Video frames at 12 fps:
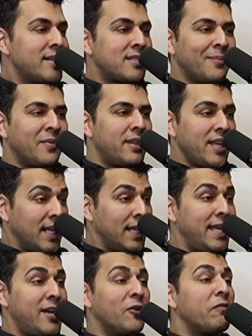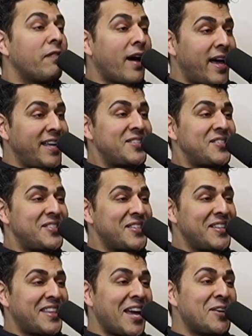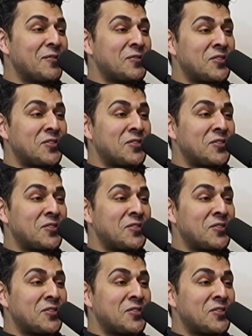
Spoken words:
some of the illegal fines that you